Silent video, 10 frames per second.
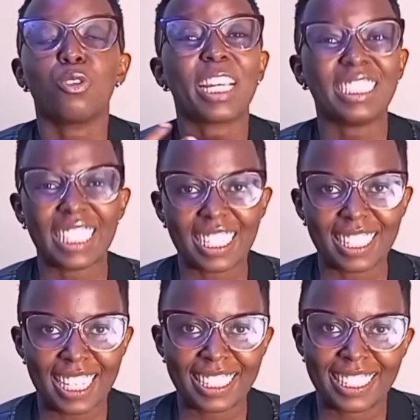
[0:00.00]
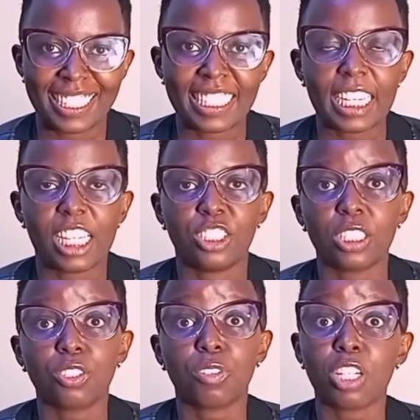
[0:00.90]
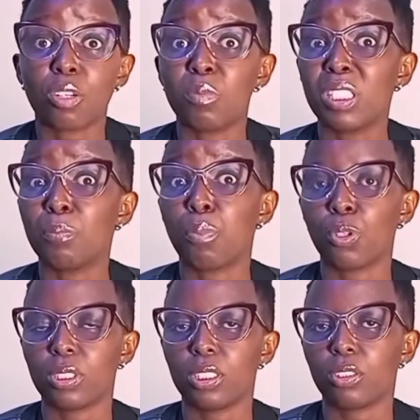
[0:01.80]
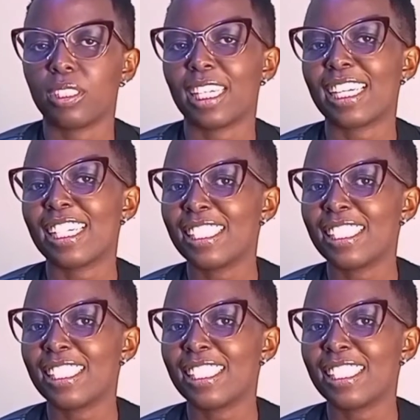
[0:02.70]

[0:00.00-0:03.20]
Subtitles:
you can take that link and just randomly post it on the